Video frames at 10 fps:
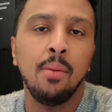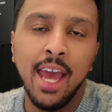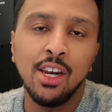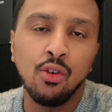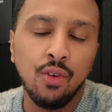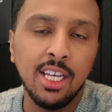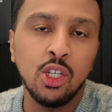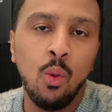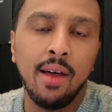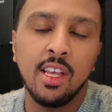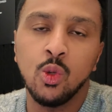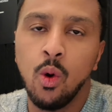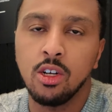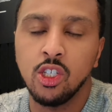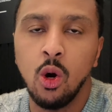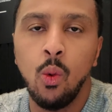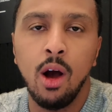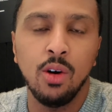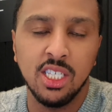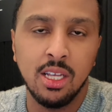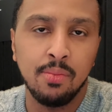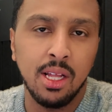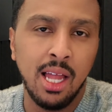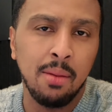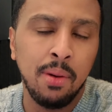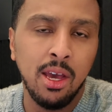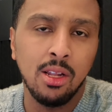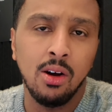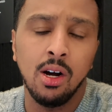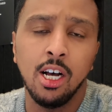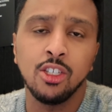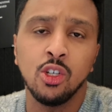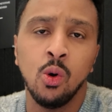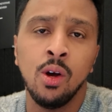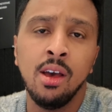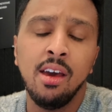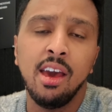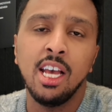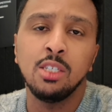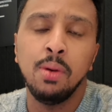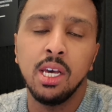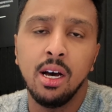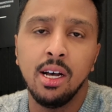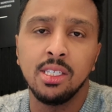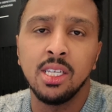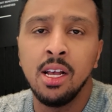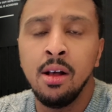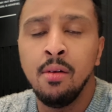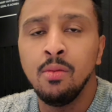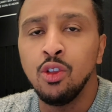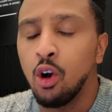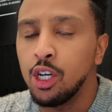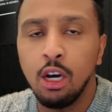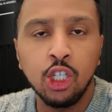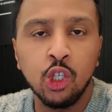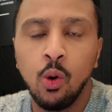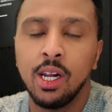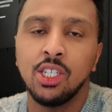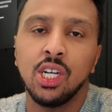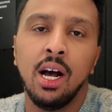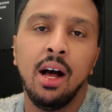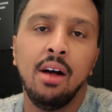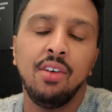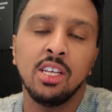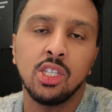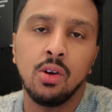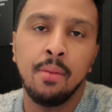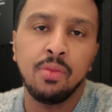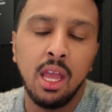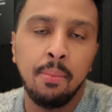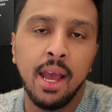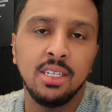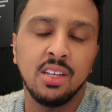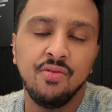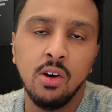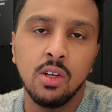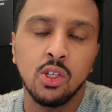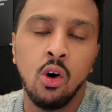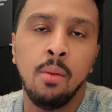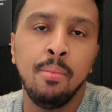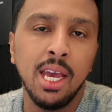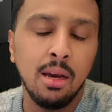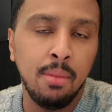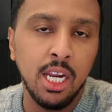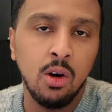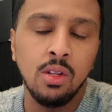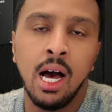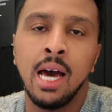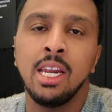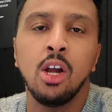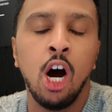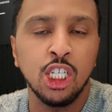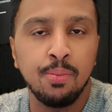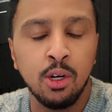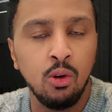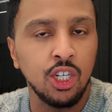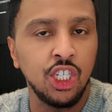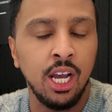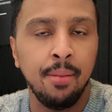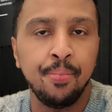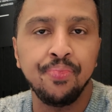And the reason why this works so well with something like PLR Hustle is because there are no shortage of Instagram theme pages focused on making money online and entrepreneurship.